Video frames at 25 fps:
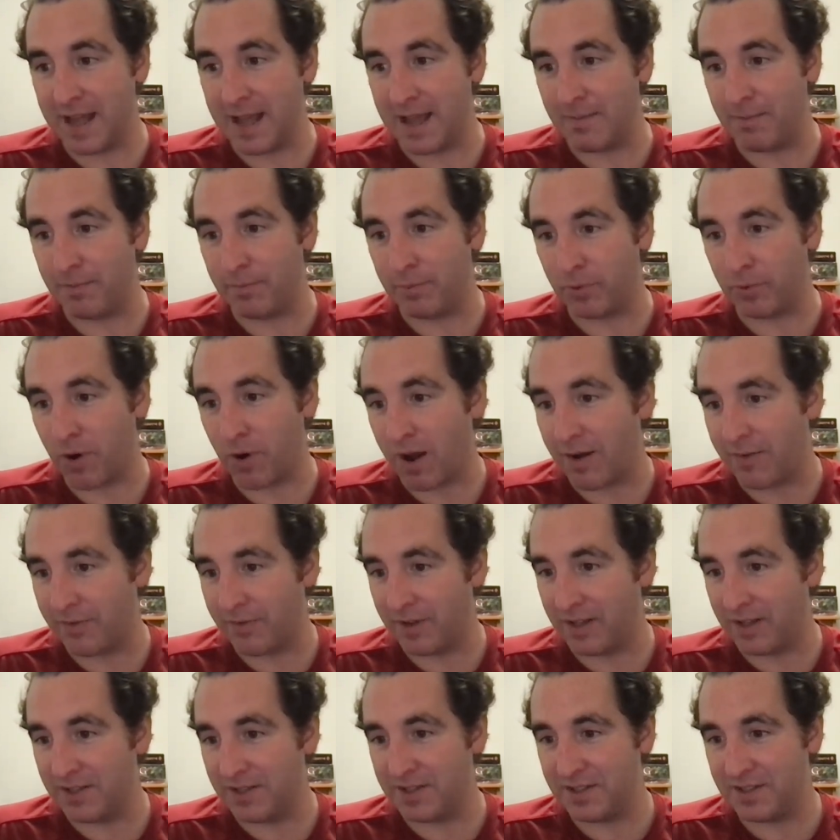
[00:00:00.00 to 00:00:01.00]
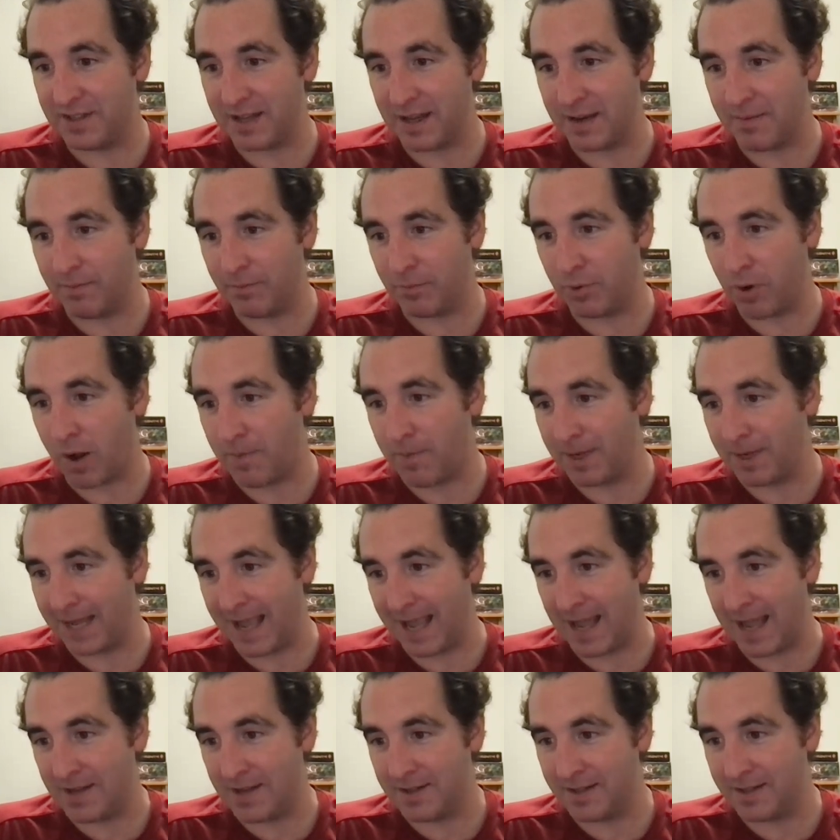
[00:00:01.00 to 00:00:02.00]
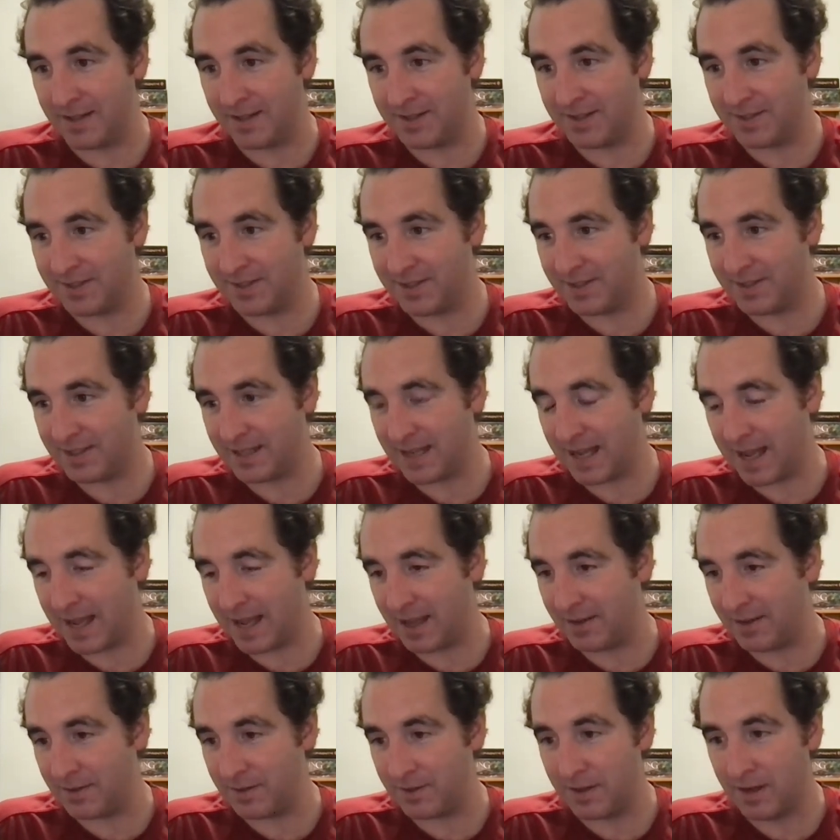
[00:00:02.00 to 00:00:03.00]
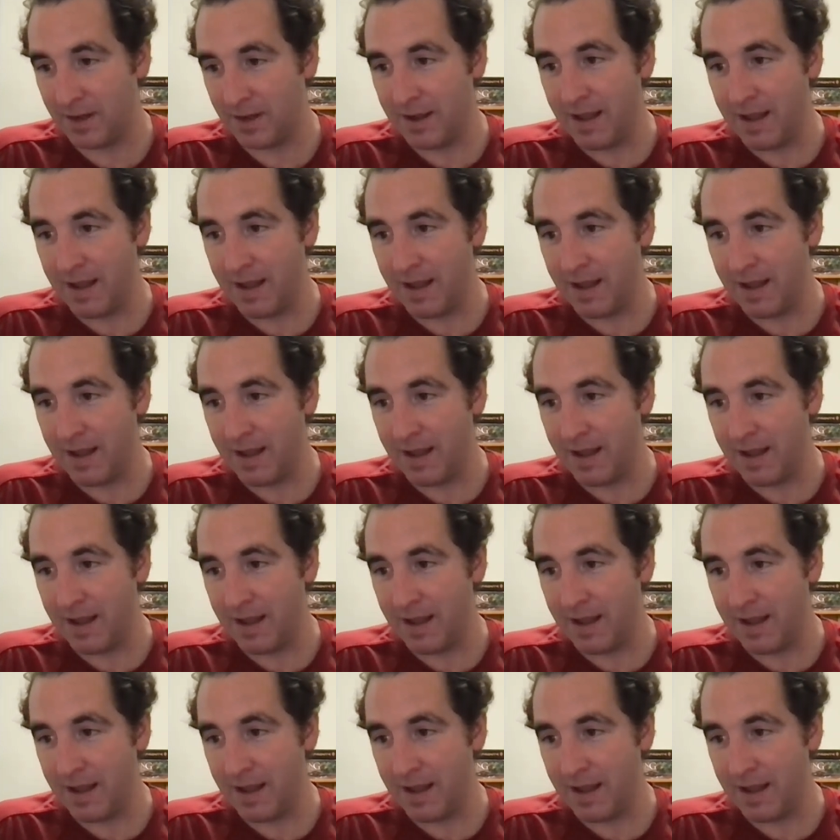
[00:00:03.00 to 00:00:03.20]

and prophets and propagandists and